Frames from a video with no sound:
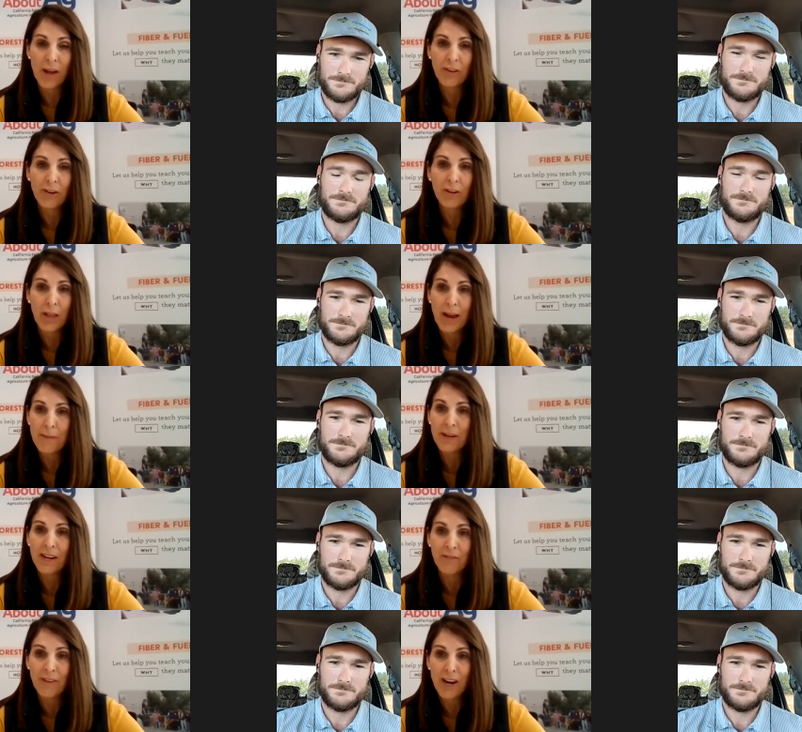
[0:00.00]
Speaker 1: other climate
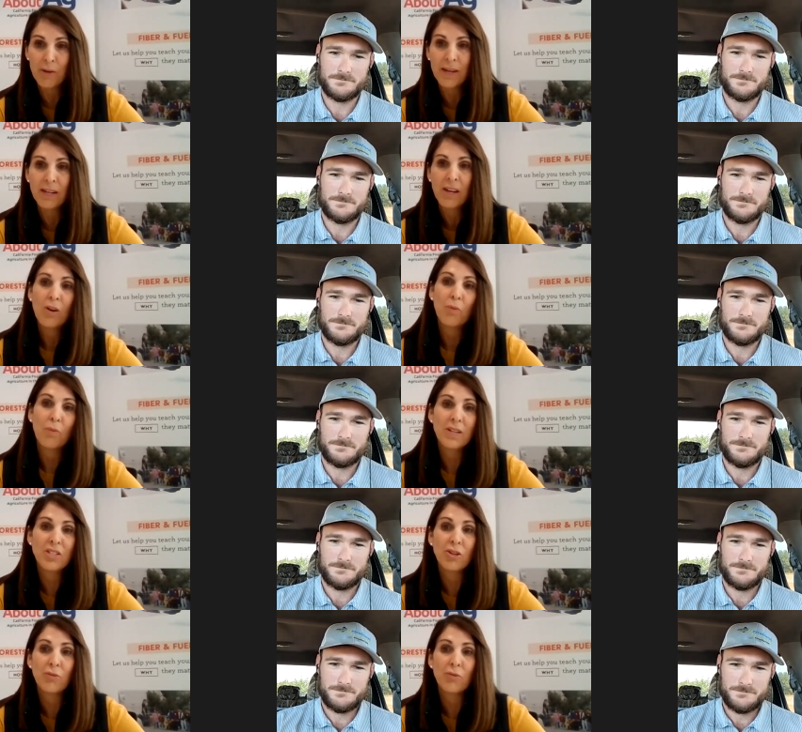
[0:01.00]
environment
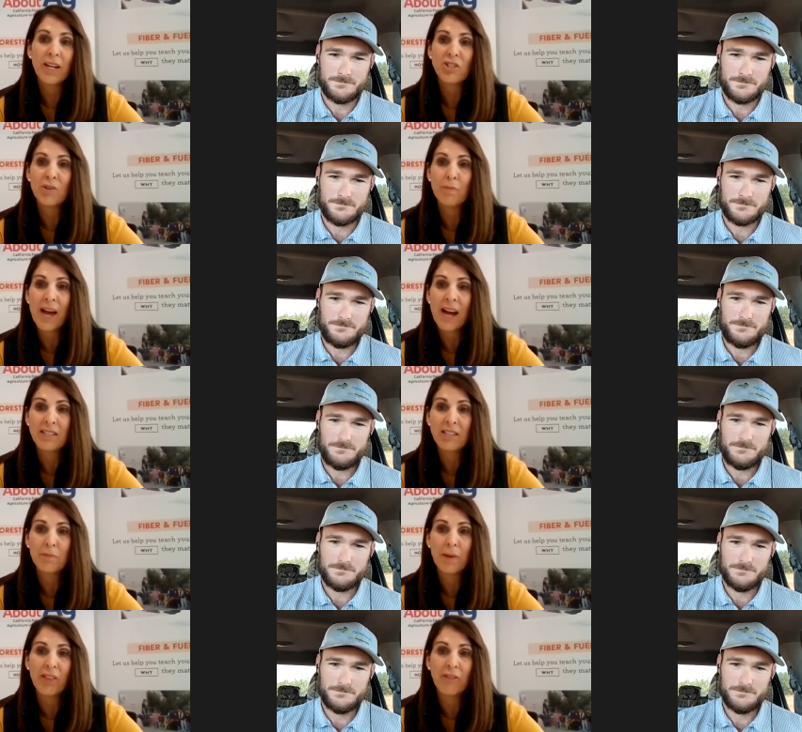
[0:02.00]
was your ranch
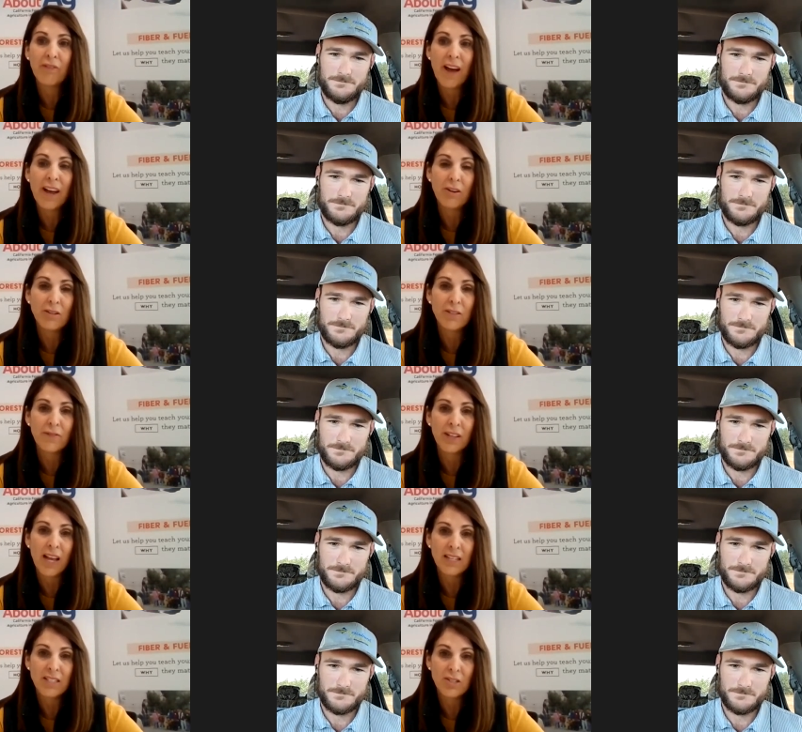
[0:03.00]
impacted by the fires of the
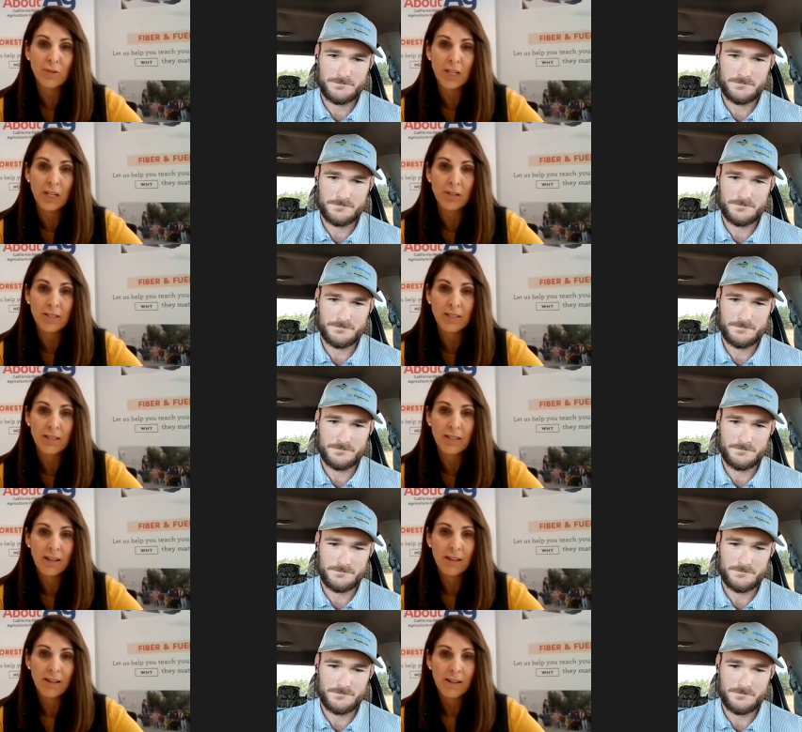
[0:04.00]
last two years
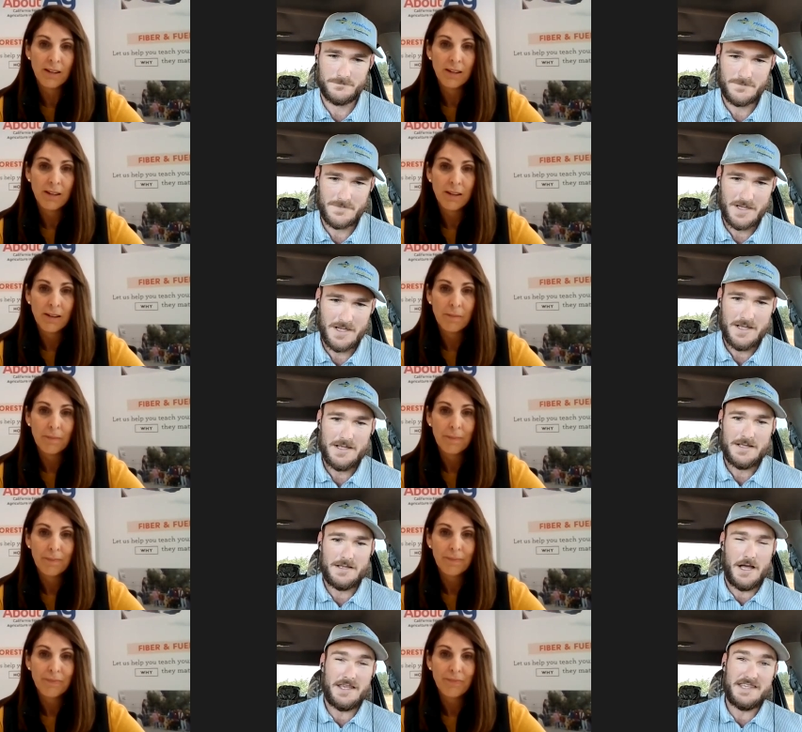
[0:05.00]
Speaker 2: uh,
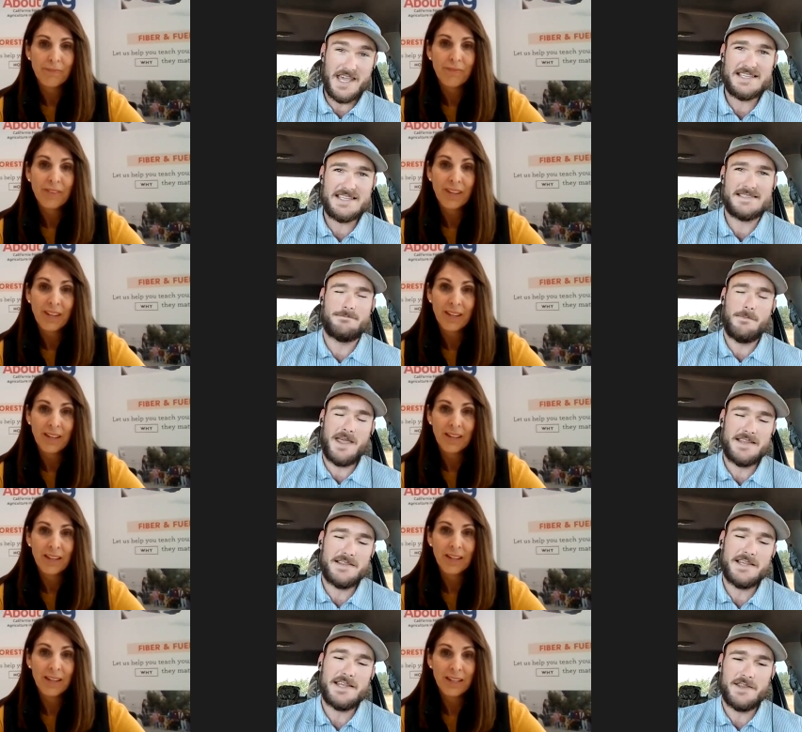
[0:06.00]
yes
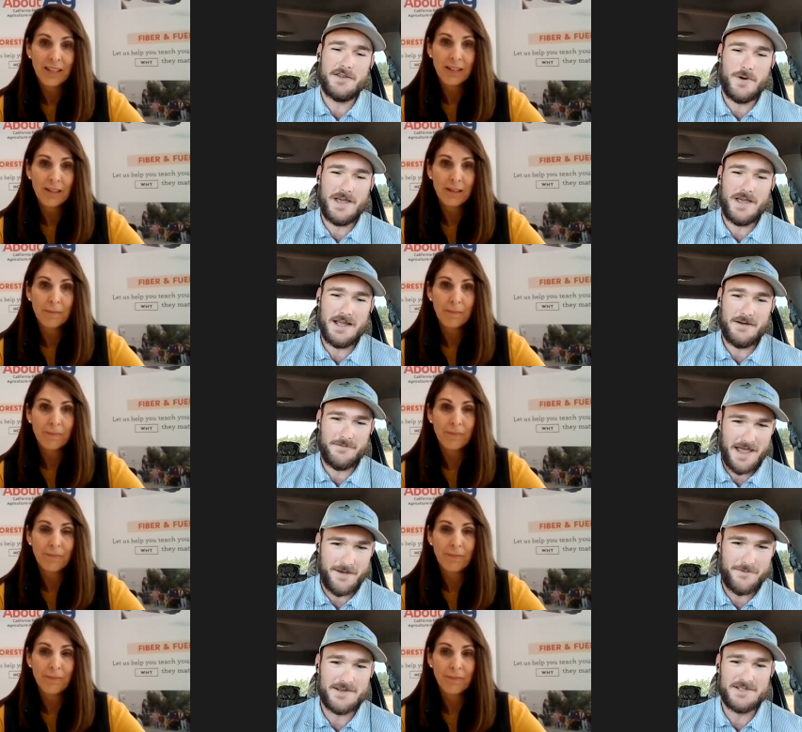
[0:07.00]
mainly in the way of
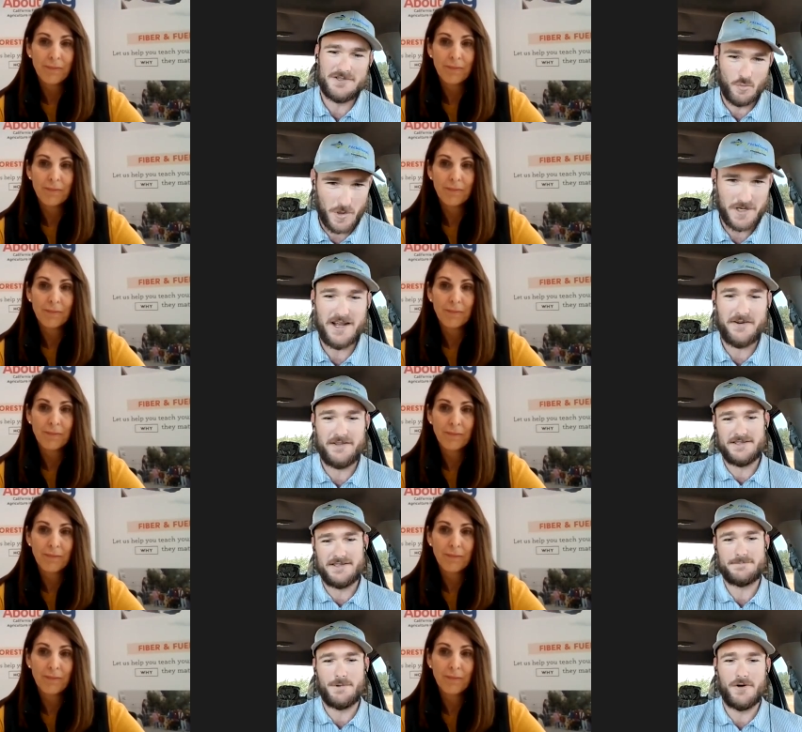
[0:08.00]
having to work out in the
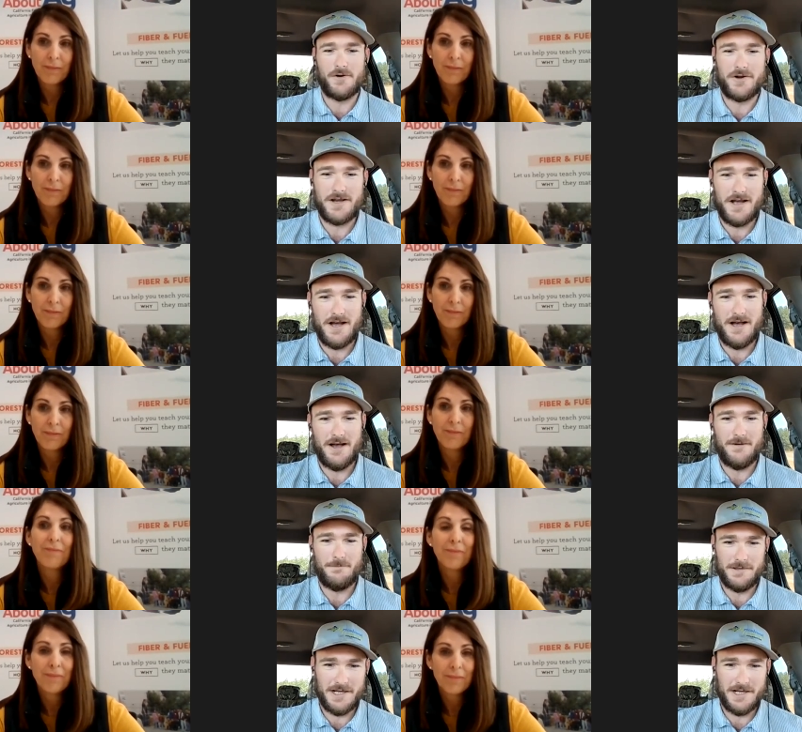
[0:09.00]
smoke um,
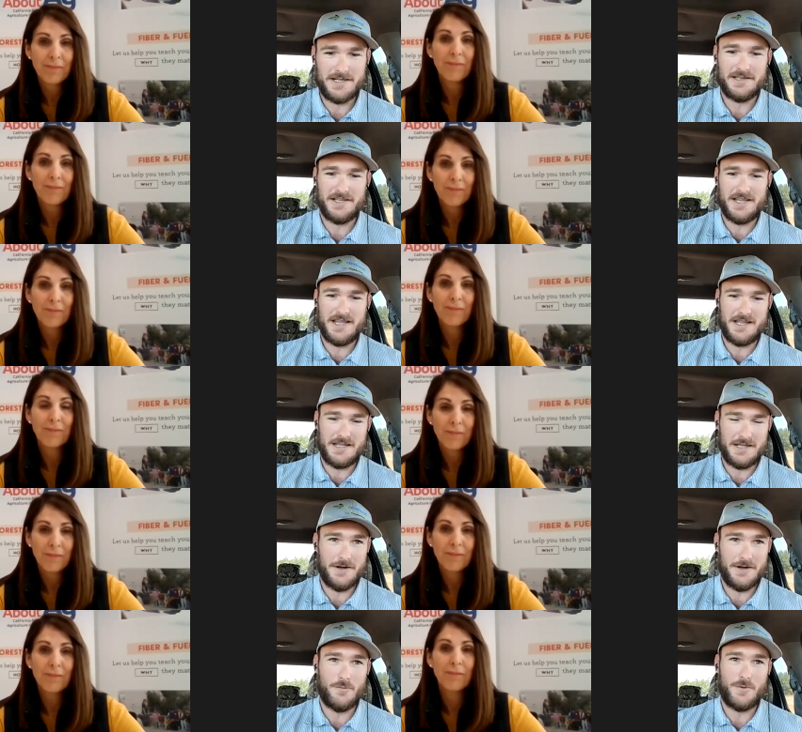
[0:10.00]
luckily you
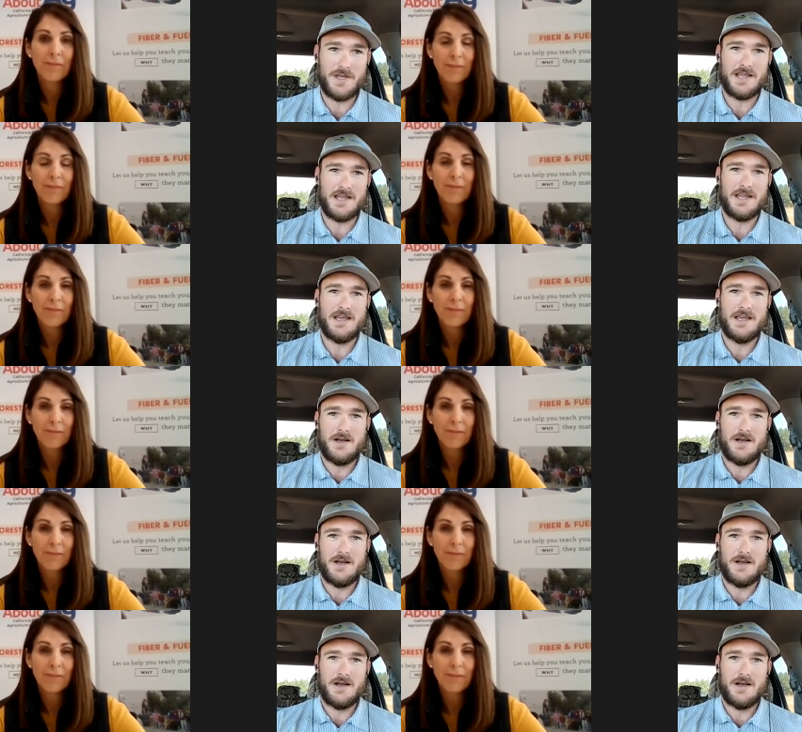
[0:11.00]
know we